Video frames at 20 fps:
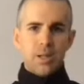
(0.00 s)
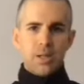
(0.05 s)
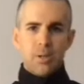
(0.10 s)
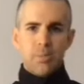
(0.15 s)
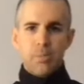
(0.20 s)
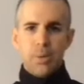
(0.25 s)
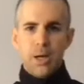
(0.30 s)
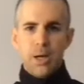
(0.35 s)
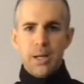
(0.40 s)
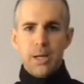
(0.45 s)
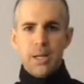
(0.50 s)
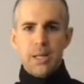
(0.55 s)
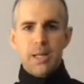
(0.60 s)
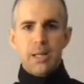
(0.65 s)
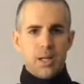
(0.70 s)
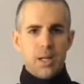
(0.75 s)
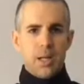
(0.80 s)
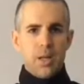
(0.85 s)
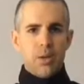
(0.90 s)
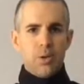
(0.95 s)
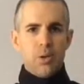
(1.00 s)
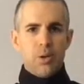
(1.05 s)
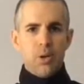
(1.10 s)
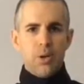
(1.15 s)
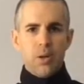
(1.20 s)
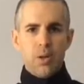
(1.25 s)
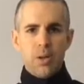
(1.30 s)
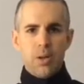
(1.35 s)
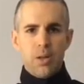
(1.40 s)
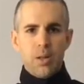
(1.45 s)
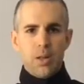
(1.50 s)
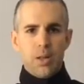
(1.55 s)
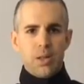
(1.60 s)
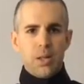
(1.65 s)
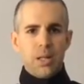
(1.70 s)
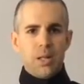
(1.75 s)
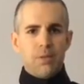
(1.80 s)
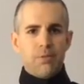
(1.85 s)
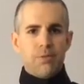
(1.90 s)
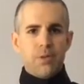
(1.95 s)
to the body. Another
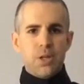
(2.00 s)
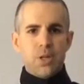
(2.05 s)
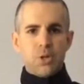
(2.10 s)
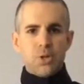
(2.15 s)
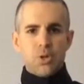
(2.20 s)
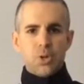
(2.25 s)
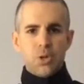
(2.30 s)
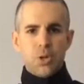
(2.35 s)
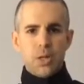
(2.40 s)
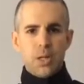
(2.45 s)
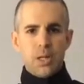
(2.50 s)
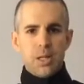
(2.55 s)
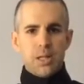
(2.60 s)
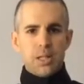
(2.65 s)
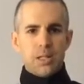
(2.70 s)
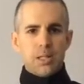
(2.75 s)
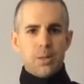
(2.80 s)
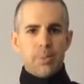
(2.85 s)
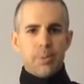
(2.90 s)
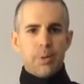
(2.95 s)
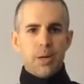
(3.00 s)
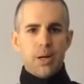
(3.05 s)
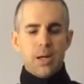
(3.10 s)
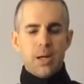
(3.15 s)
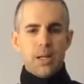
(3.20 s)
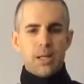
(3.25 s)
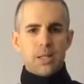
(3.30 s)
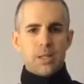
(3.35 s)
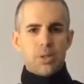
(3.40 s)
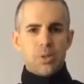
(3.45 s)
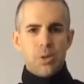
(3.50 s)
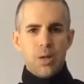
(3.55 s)
neat feature is the pockets.